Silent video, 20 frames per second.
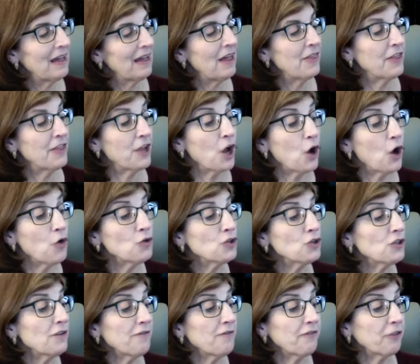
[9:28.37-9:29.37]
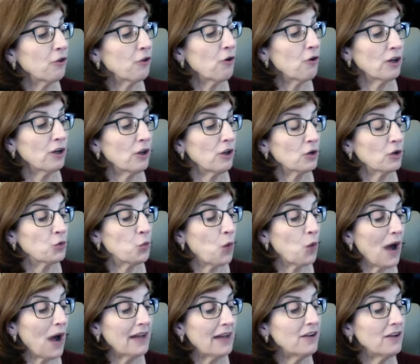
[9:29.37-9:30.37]
The ocean floor looked
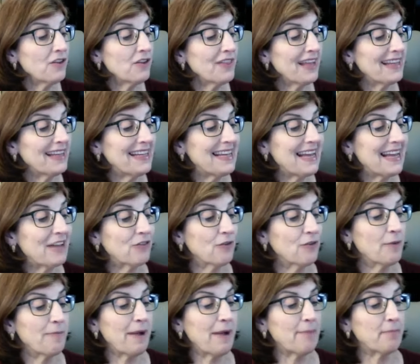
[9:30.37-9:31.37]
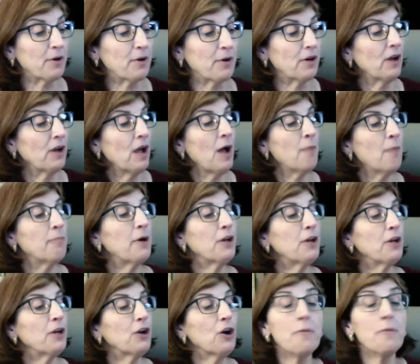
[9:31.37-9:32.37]
wider than he had remembered, but
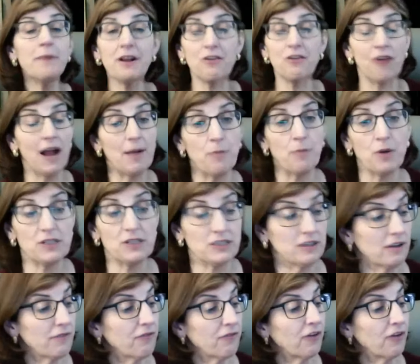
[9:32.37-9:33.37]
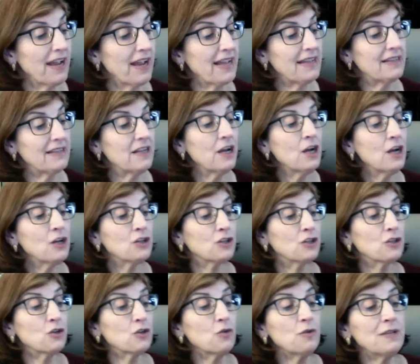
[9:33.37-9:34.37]
Hermit Crab wasn't afraid.
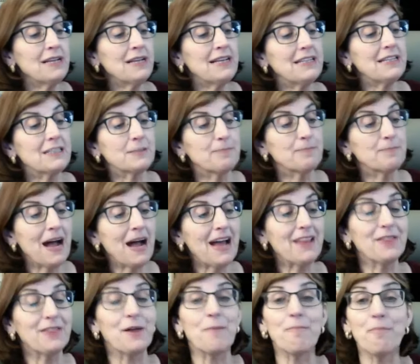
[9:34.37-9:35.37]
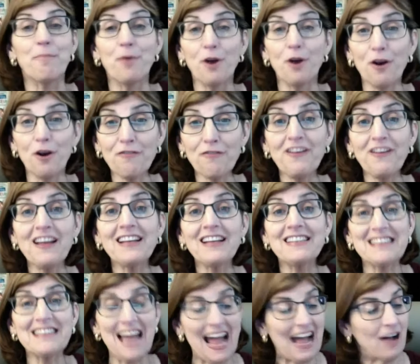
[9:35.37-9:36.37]
Soon he spied the perfect
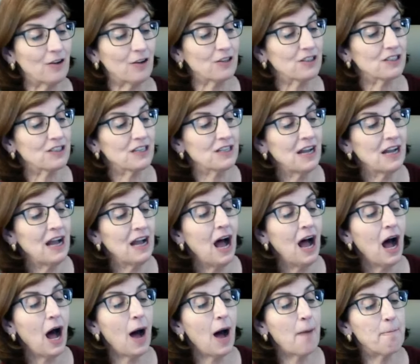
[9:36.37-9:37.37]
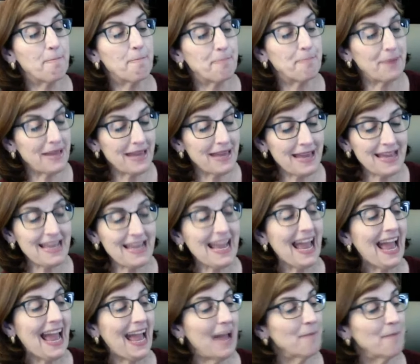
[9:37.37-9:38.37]
house, a big
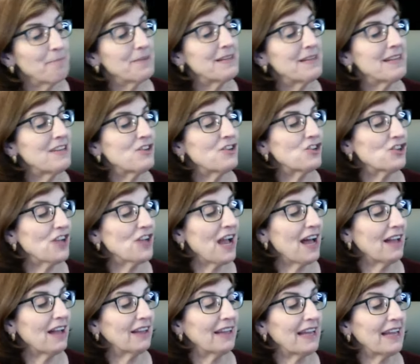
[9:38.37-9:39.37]
empty shell.